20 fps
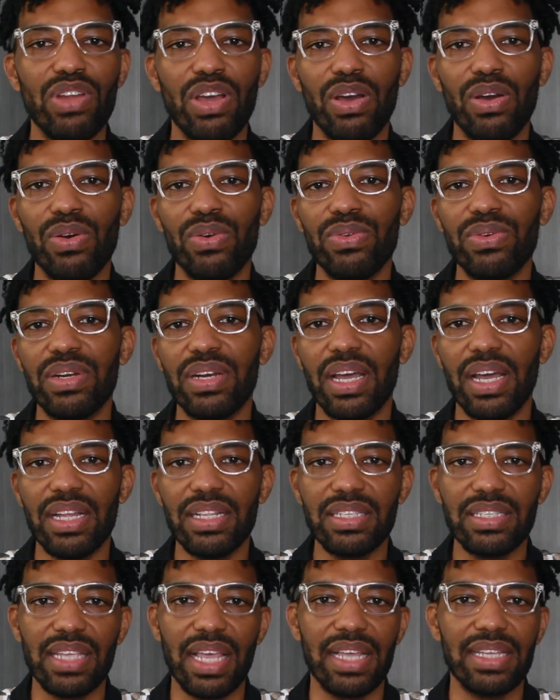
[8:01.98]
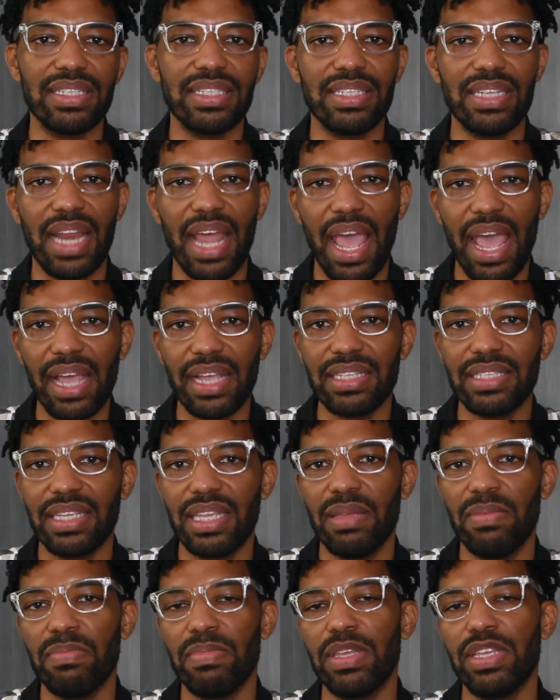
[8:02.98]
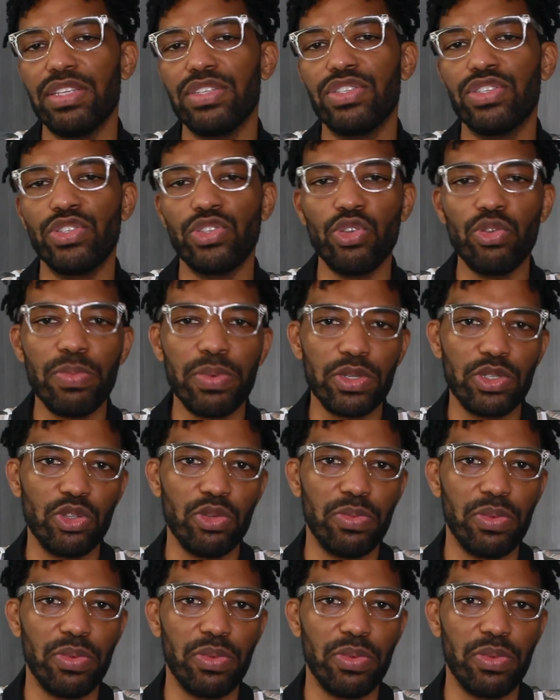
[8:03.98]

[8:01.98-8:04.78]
know, nuts as snacks can be super